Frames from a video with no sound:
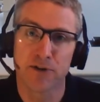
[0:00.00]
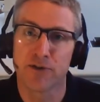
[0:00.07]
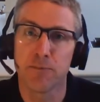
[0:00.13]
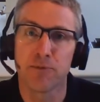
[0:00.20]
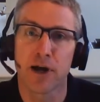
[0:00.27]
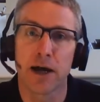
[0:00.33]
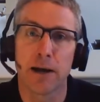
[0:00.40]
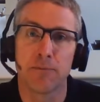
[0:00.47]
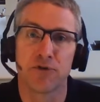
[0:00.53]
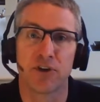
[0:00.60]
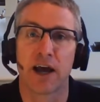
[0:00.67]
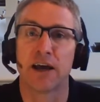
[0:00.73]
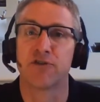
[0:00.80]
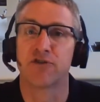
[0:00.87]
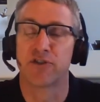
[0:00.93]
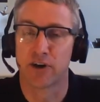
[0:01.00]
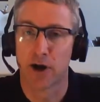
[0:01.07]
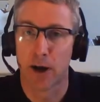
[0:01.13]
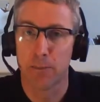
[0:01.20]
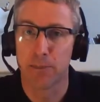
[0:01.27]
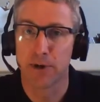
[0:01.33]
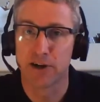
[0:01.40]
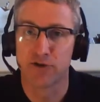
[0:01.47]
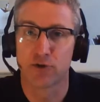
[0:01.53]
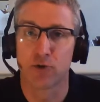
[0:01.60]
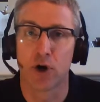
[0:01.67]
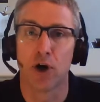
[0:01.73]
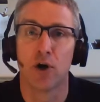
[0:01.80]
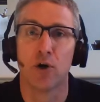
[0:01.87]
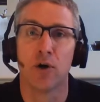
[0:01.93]
But sometimes as the companies
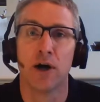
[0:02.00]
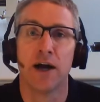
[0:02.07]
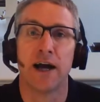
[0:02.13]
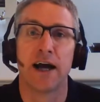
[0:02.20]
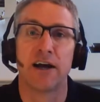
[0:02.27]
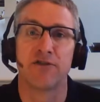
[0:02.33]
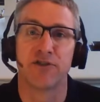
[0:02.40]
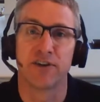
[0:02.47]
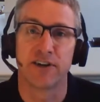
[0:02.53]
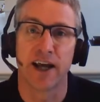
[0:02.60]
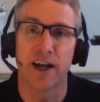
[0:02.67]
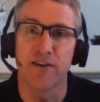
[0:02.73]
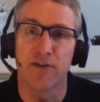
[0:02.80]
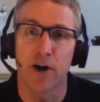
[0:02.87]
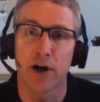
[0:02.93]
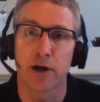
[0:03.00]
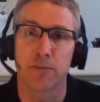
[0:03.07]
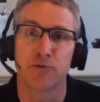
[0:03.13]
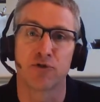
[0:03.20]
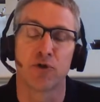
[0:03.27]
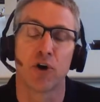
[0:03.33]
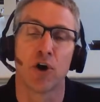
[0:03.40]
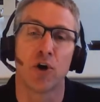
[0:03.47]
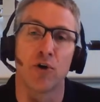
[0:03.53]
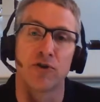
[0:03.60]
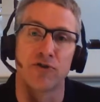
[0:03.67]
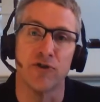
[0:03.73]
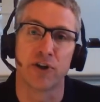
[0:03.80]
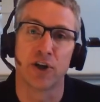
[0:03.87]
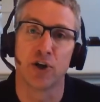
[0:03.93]
grow, as the data volumes
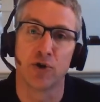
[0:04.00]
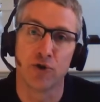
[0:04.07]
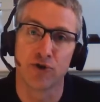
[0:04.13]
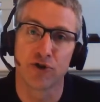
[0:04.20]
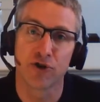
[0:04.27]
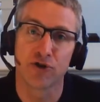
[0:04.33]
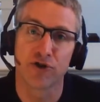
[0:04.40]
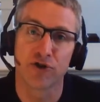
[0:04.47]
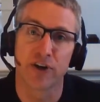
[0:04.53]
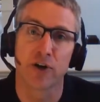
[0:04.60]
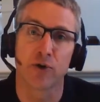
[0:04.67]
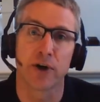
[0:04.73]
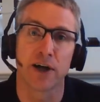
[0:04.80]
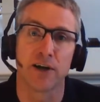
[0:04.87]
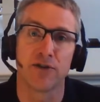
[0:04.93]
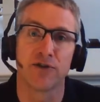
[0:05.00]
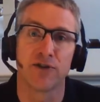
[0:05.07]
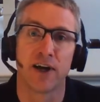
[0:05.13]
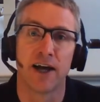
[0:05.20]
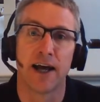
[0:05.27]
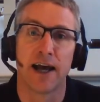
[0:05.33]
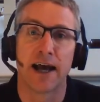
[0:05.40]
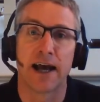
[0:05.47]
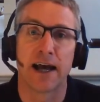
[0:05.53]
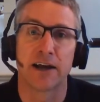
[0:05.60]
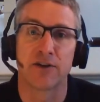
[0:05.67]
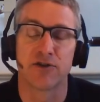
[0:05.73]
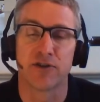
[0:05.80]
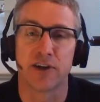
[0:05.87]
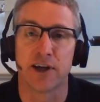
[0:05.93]
grow, as the users increase,
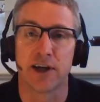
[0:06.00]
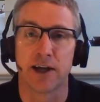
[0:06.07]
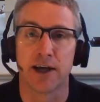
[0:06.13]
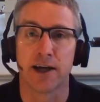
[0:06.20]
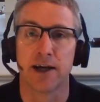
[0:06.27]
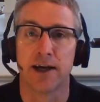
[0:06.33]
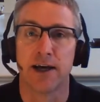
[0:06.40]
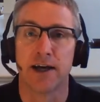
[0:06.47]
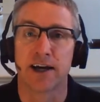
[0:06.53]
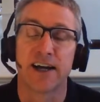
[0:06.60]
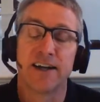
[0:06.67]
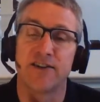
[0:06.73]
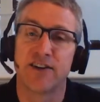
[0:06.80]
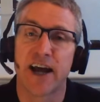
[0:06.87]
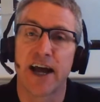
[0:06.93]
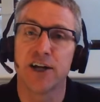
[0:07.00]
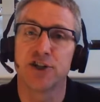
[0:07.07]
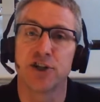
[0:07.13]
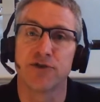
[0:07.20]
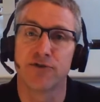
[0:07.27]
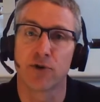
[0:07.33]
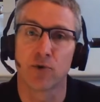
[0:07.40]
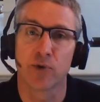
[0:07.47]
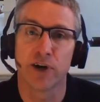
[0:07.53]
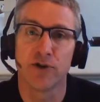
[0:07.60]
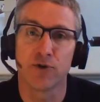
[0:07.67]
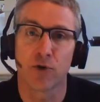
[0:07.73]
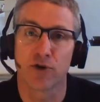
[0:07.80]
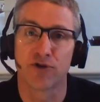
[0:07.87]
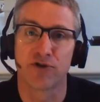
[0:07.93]
as the contention for
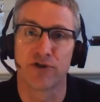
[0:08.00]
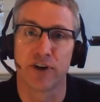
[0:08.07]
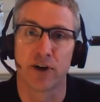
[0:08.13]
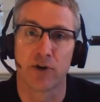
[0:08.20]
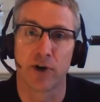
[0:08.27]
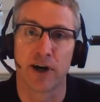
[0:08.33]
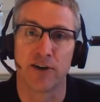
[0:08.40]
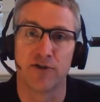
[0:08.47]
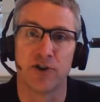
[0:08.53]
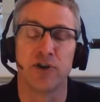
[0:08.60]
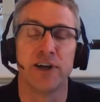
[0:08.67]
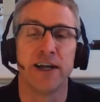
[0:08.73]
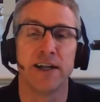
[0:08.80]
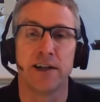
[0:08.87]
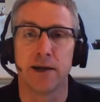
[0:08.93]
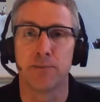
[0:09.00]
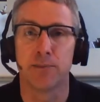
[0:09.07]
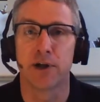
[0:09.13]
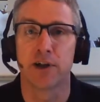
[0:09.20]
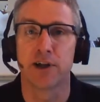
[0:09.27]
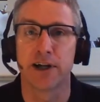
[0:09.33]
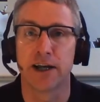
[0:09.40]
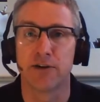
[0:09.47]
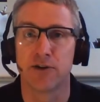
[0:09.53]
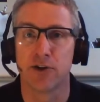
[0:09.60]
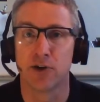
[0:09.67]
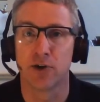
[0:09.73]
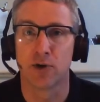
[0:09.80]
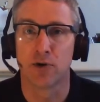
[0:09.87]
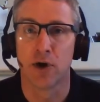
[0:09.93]
resources increase, you need the ability
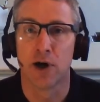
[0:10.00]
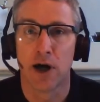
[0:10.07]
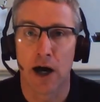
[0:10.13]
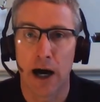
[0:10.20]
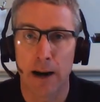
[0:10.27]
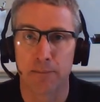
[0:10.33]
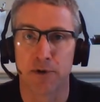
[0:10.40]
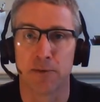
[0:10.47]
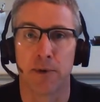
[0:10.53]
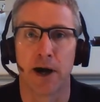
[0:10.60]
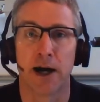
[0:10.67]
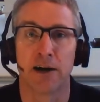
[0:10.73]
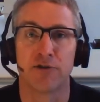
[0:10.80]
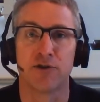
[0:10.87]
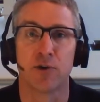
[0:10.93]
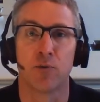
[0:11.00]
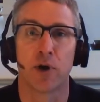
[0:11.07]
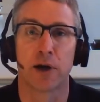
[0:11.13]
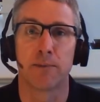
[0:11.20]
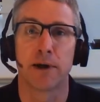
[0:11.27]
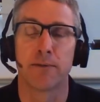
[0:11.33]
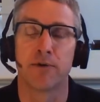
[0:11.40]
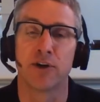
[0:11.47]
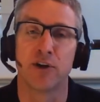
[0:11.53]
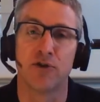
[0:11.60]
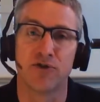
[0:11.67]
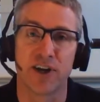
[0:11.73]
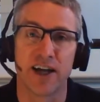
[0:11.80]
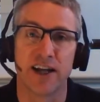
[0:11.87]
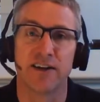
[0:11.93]
to optimize. You want to be able to
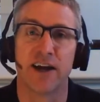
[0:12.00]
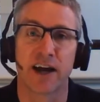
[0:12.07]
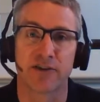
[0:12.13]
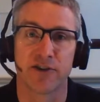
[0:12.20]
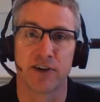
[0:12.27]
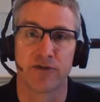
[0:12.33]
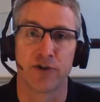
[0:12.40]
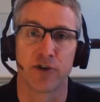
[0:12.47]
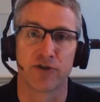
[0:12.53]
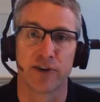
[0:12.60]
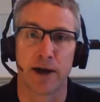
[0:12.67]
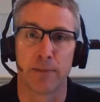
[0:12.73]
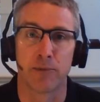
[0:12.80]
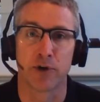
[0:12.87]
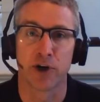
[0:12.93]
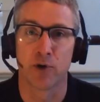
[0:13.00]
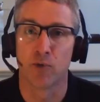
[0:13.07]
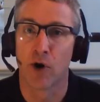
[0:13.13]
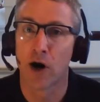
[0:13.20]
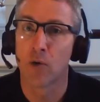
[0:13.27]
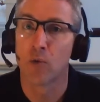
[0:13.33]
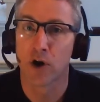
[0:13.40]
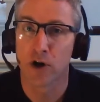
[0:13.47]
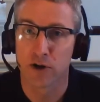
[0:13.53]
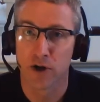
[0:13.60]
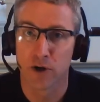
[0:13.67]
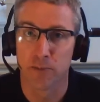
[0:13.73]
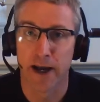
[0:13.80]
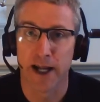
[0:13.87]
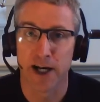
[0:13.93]
use indexing, for example. You want
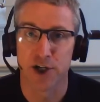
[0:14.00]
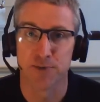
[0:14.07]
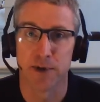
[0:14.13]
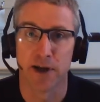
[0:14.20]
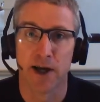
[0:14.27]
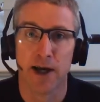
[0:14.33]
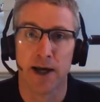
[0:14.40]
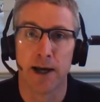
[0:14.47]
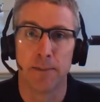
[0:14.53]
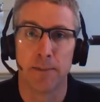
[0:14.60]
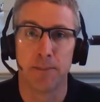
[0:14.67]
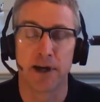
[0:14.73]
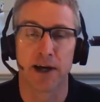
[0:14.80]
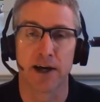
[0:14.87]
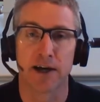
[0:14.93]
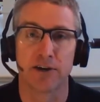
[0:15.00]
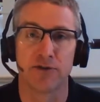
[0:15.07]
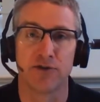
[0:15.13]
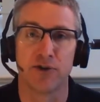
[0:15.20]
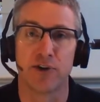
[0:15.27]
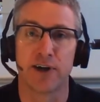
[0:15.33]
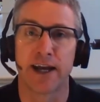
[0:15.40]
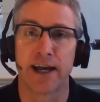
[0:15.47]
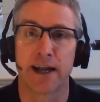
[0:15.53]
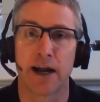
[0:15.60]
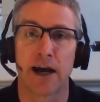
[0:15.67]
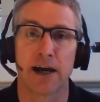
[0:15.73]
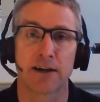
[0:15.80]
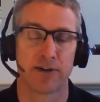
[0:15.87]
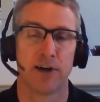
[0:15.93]
workload management, because you
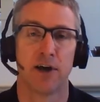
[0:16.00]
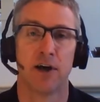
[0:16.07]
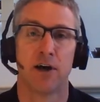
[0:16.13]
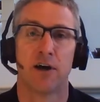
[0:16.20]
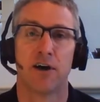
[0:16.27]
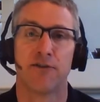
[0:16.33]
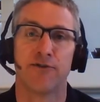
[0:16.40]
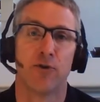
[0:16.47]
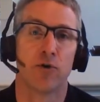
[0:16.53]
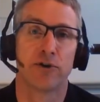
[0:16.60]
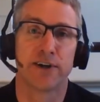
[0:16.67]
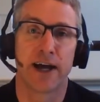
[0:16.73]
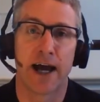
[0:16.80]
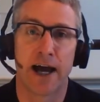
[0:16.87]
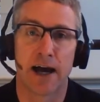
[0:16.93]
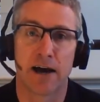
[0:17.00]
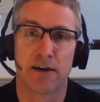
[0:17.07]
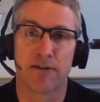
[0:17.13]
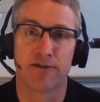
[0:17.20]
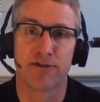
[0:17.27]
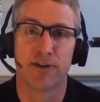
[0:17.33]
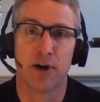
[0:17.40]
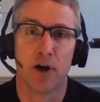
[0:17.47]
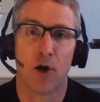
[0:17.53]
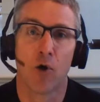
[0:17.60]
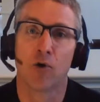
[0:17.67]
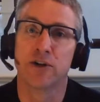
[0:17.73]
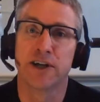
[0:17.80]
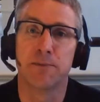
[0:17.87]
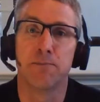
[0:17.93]
cannot afford to have
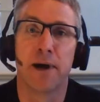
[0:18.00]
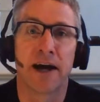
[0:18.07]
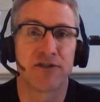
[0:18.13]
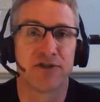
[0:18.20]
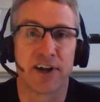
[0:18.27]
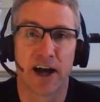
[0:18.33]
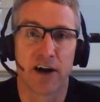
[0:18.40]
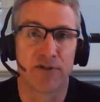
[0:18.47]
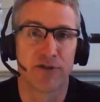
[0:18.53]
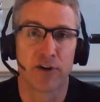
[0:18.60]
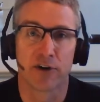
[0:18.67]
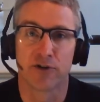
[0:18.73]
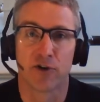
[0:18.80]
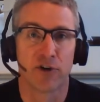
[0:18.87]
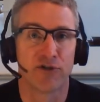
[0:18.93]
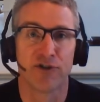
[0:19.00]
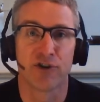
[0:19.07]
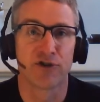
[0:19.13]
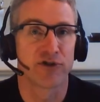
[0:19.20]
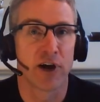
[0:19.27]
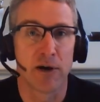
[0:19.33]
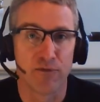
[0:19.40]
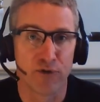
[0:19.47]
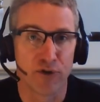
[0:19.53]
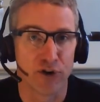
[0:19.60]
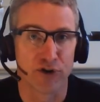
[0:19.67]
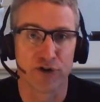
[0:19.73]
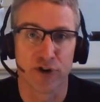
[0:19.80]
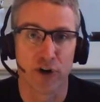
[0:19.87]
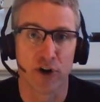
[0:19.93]
only best effort or first come,
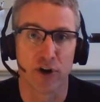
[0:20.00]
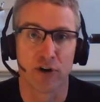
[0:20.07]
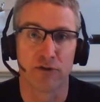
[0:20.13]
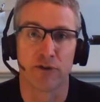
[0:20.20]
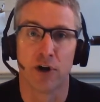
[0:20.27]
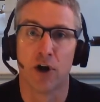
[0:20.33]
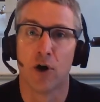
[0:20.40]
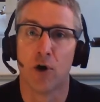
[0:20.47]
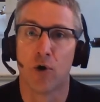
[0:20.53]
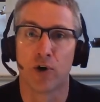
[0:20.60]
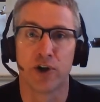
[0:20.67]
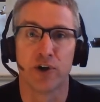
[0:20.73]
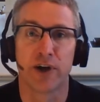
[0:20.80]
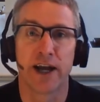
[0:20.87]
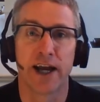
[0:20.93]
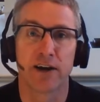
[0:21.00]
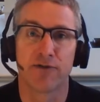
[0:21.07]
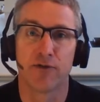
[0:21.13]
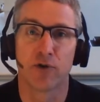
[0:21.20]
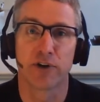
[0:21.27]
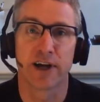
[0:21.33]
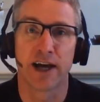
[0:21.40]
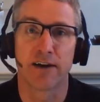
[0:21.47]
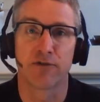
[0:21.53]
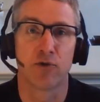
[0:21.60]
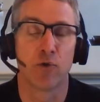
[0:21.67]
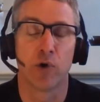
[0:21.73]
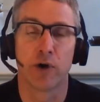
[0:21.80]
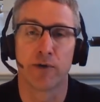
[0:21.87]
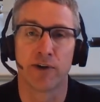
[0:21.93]
first serve, or you can't afford to
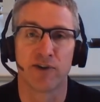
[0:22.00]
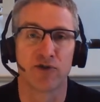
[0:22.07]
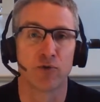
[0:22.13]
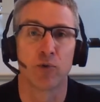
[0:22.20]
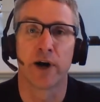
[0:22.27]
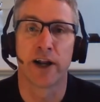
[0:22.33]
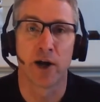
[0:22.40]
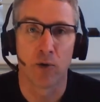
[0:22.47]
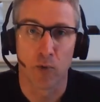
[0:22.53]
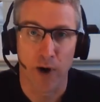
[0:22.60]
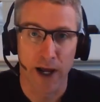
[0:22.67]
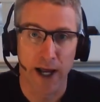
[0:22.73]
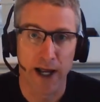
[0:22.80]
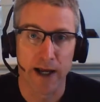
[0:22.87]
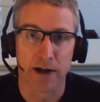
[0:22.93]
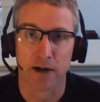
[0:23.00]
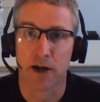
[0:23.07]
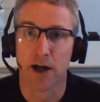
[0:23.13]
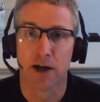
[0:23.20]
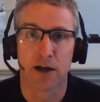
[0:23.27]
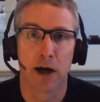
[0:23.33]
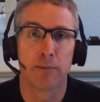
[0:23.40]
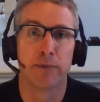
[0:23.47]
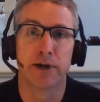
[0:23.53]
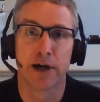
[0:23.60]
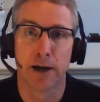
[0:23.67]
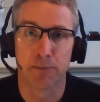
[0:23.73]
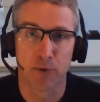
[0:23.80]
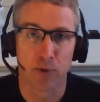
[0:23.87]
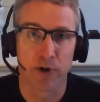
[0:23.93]
have queries running away and
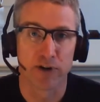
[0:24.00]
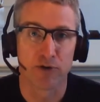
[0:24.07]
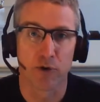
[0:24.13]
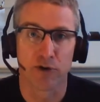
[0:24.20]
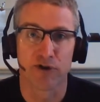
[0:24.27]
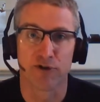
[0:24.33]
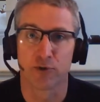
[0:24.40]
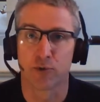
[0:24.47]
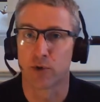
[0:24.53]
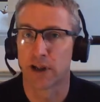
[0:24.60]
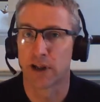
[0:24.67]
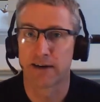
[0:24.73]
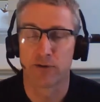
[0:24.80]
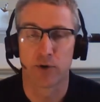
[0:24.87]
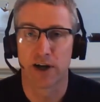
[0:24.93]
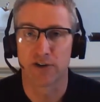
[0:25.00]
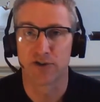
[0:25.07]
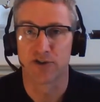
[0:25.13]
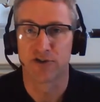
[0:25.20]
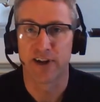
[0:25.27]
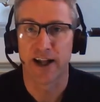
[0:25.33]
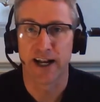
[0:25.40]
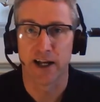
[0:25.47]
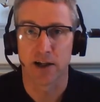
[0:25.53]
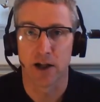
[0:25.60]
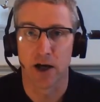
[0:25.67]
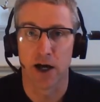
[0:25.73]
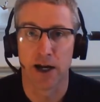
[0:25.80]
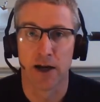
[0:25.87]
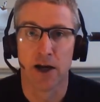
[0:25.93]
gobbling up the resources while everyone else is standing
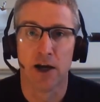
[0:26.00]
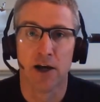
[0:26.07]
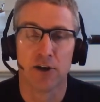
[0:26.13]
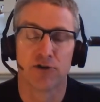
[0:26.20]
in line.